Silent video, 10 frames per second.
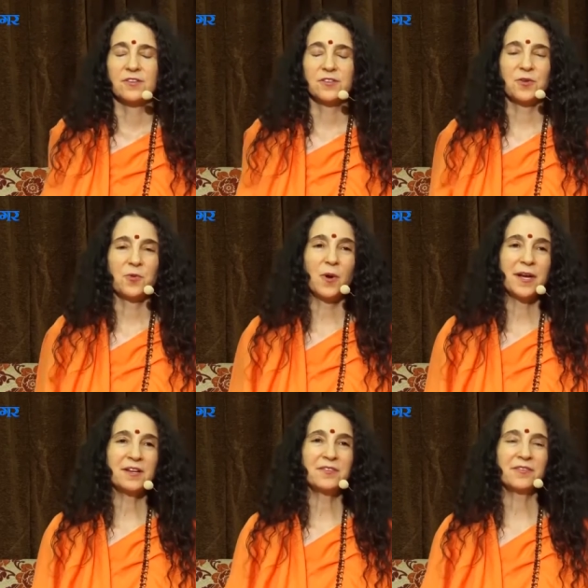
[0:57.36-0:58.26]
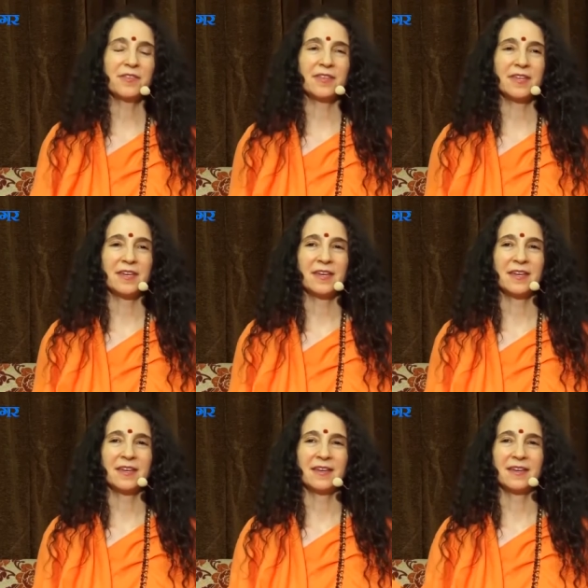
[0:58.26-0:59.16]
So, one of
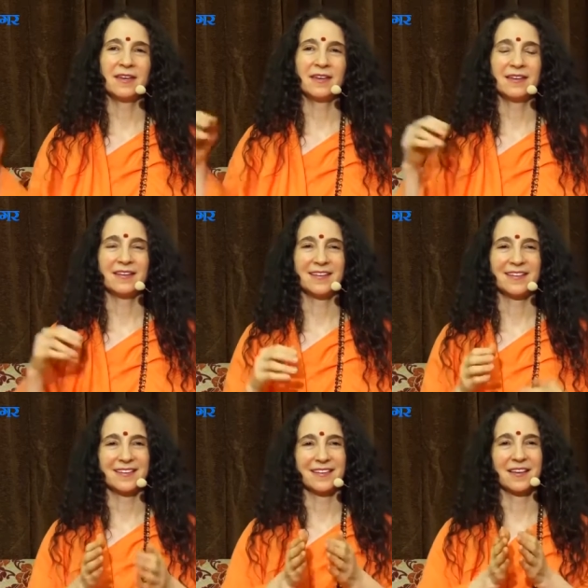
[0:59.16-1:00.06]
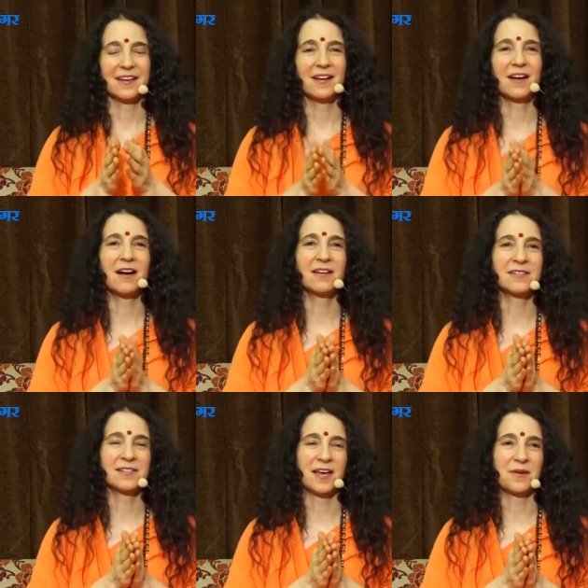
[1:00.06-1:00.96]
the
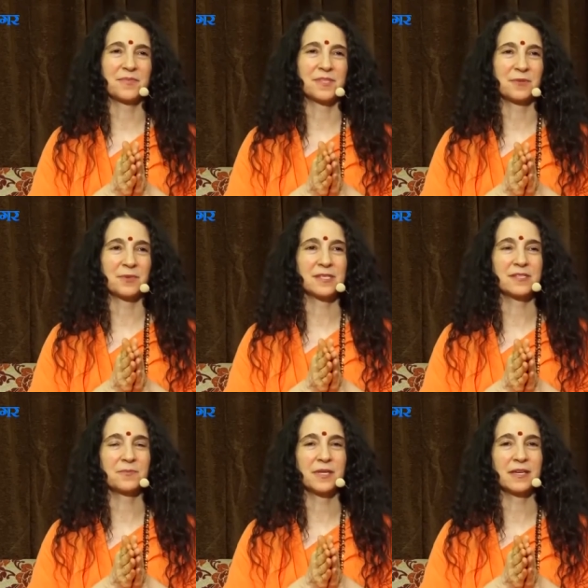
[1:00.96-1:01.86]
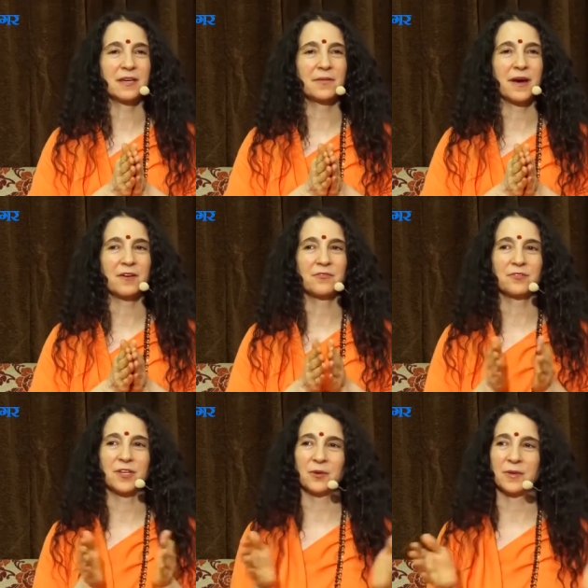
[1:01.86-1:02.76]
concepts that we speak about
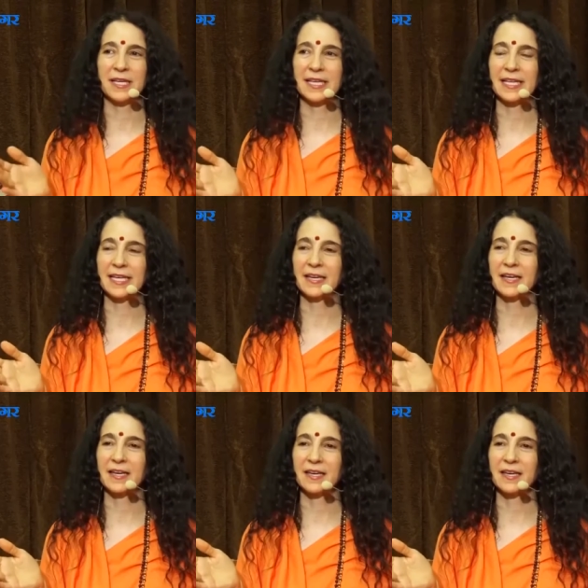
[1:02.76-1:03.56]
frequently